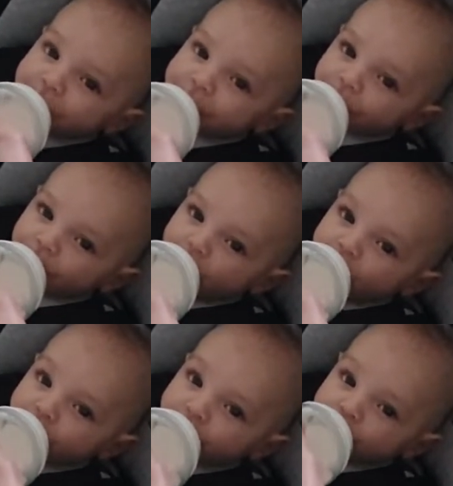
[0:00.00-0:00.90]
Yeah?
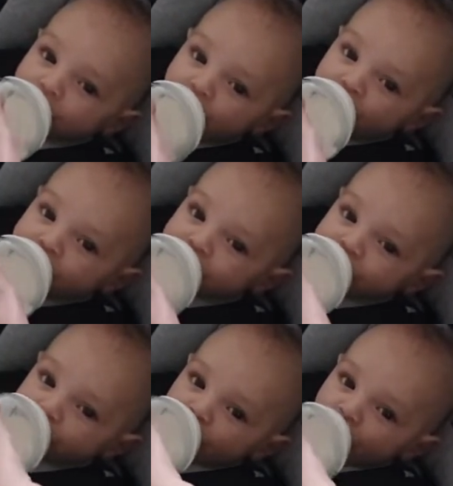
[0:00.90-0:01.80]

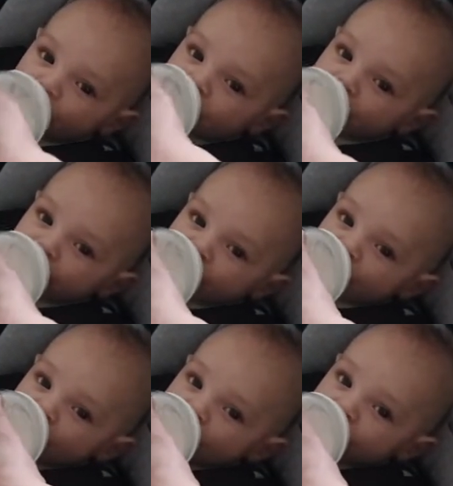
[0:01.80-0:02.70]
Help me meal
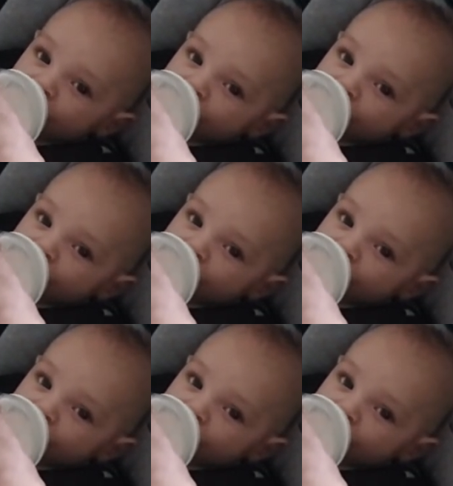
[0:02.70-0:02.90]
prep.